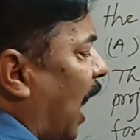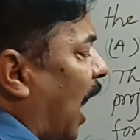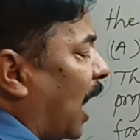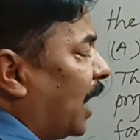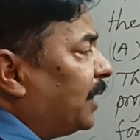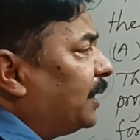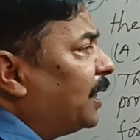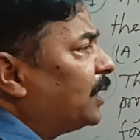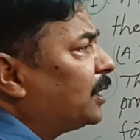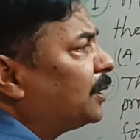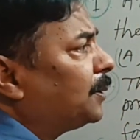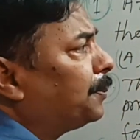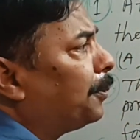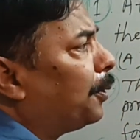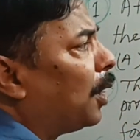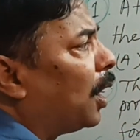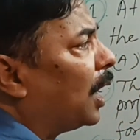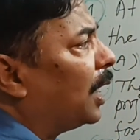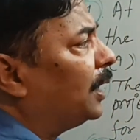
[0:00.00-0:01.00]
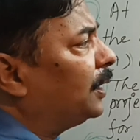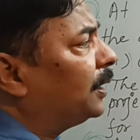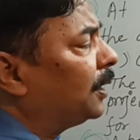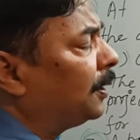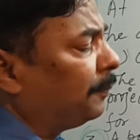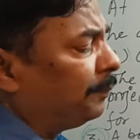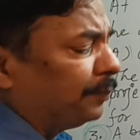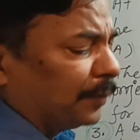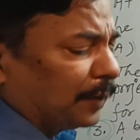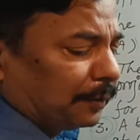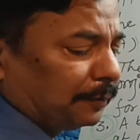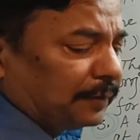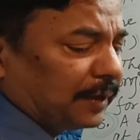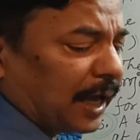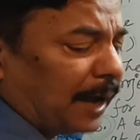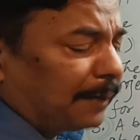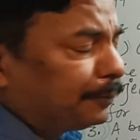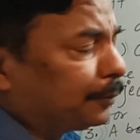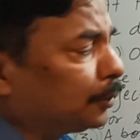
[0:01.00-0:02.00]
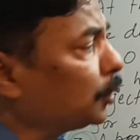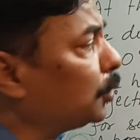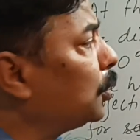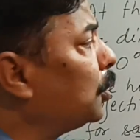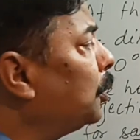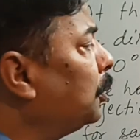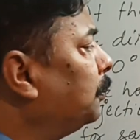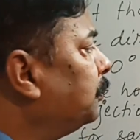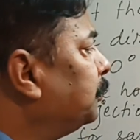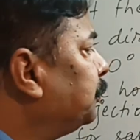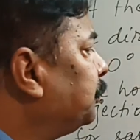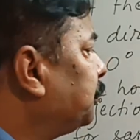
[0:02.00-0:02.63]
highest point we have to